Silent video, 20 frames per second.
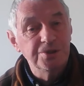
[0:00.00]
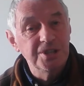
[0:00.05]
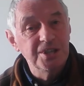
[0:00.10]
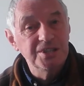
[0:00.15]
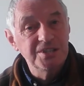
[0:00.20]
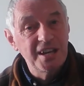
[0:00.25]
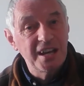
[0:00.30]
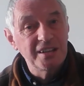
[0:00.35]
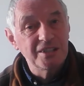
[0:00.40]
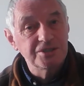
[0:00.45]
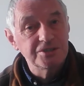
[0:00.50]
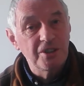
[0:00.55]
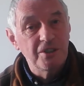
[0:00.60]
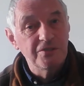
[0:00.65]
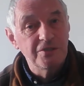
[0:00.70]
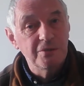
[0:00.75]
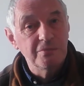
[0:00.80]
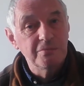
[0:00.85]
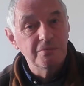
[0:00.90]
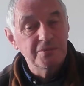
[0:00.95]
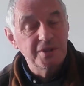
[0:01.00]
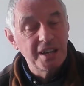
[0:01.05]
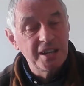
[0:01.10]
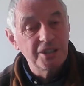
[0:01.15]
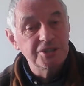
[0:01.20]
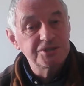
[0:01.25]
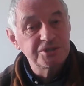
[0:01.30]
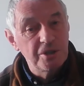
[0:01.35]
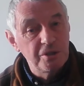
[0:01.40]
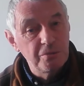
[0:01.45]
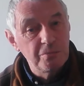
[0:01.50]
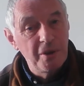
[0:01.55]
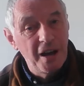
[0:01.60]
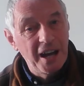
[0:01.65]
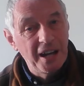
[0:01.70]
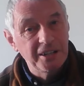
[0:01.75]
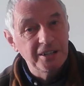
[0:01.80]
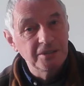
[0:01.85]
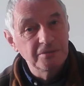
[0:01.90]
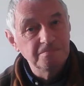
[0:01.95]
details of them. They are so
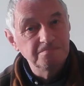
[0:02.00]
bad.